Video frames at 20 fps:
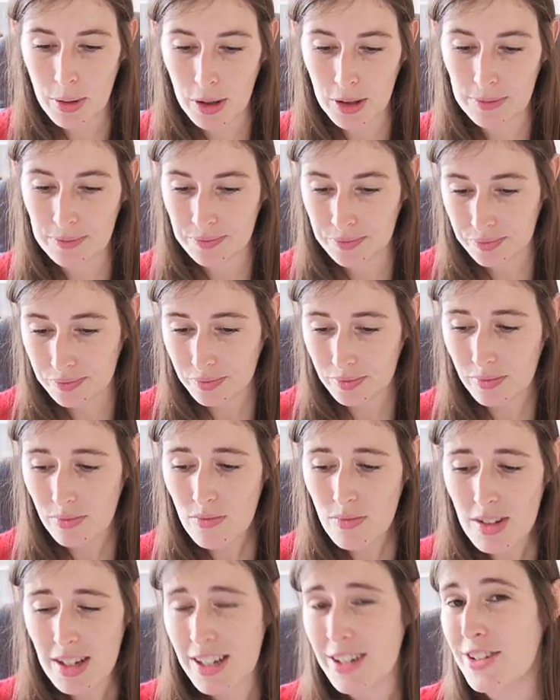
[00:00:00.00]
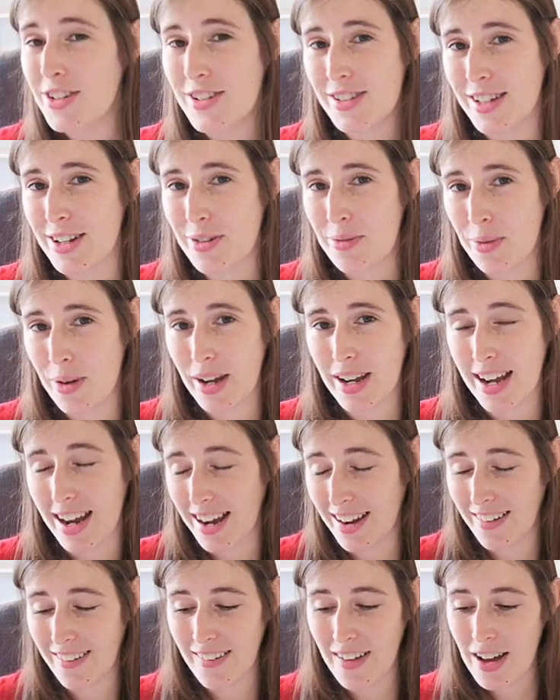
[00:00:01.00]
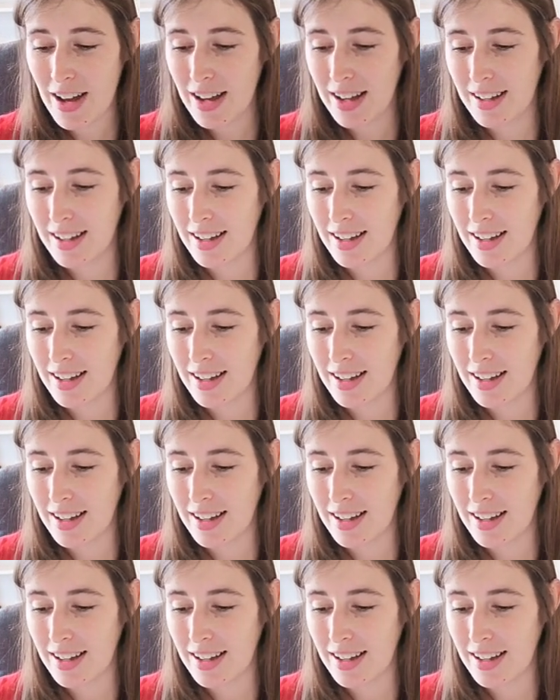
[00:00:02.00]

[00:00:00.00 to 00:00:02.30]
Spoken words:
but it just didn't work out.